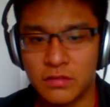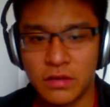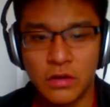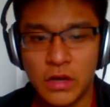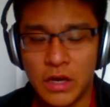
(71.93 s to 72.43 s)

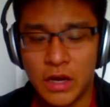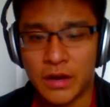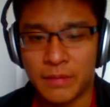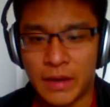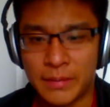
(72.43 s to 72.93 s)
So,
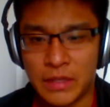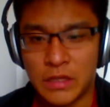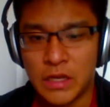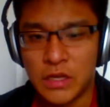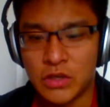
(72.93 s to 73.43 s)
I
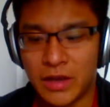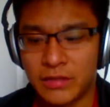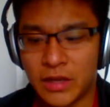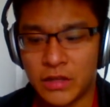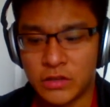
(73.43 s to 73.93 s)
mean, you
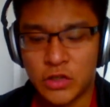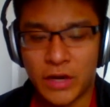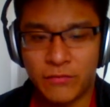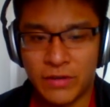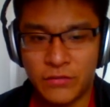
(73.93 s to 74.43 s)
guys got to
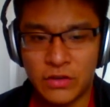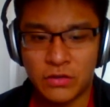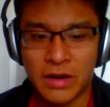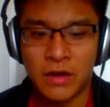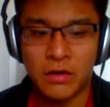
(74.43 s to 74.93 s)
try and
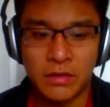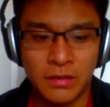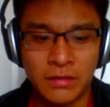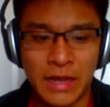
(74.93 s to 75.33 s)
figure out this.